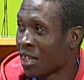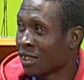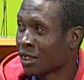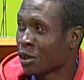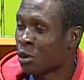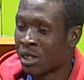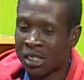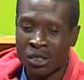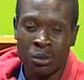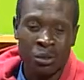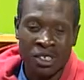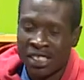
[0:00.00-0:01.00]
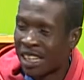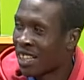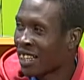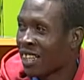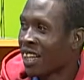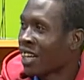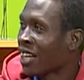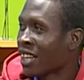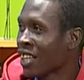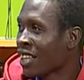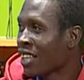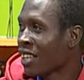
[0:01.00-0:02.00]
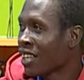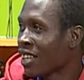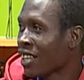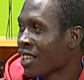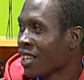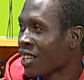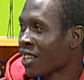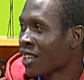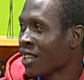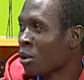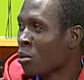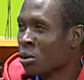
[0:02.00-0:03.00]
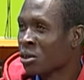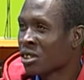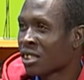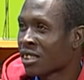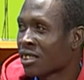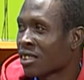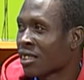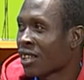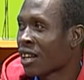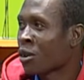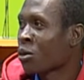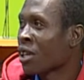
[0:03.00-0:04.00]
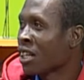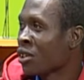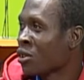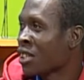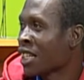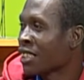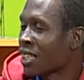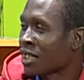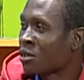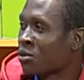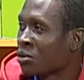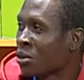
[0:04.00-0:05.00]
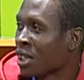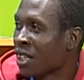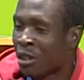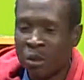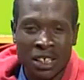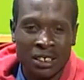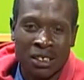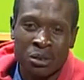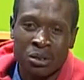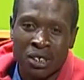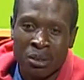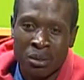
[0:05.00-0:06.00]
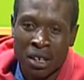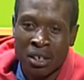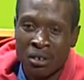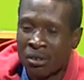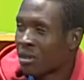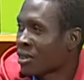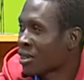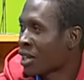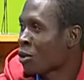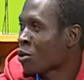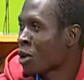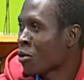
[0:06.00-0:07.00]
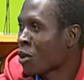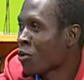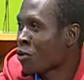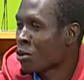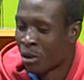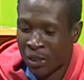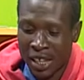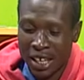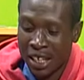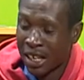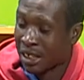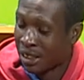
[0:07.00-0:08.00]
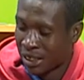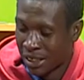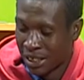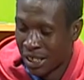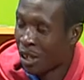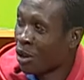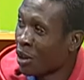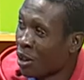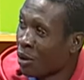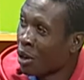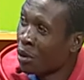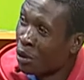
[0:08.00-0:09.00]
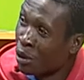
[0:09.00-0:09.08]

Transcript: Sasa ukisha clear the bush, hakuna kitu ita attract mvua, then unaanza kusema, tuna mavuno. Yet, you are the one who